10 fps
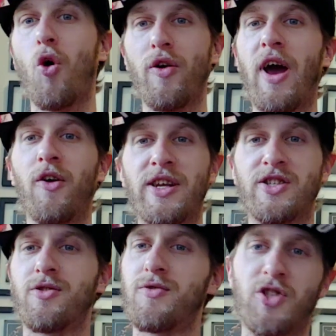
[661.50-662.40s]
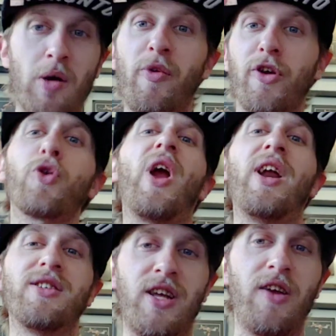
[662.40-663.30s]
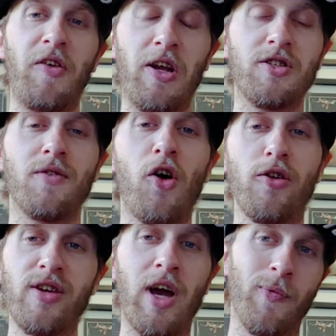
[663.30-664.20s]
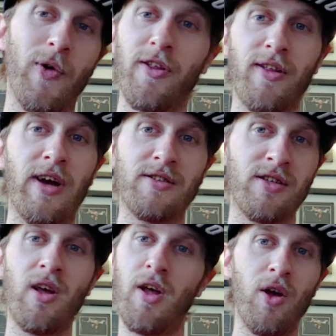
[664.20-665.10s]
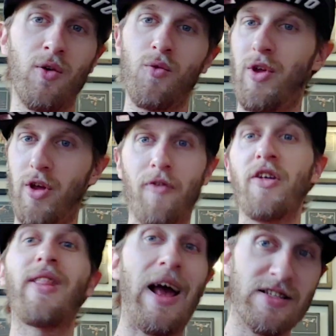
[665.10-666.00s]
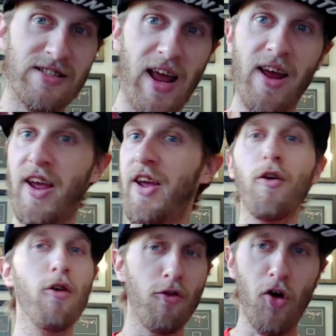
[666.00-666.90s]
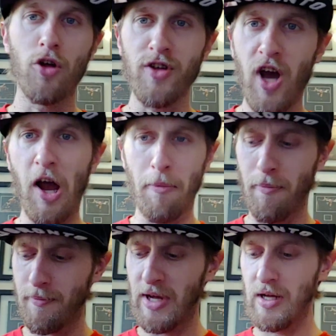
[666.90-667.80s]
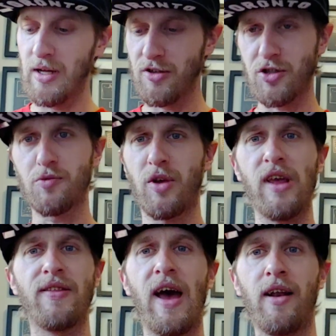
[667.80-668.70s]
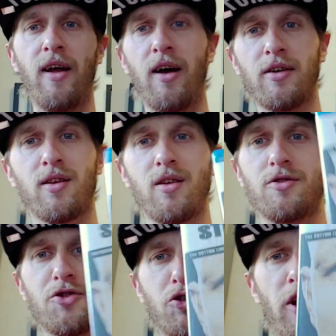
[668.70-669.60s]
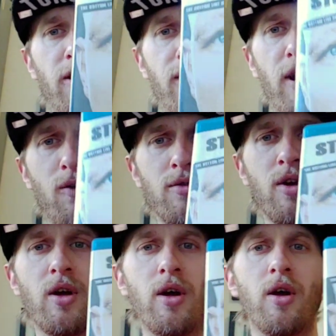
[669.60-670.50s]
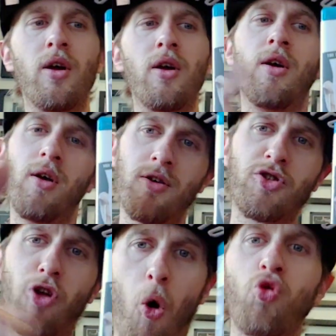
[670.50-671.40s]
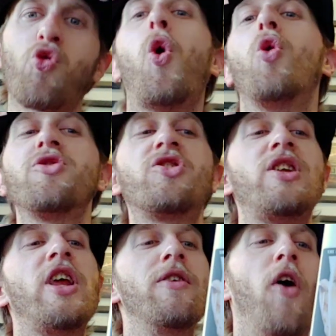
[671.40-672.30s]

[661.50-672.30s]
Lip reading: down as some of the greatest DVDs of all time, whether that's of the last decade or of all time. Let's get that straightened out. Stone Cold Steve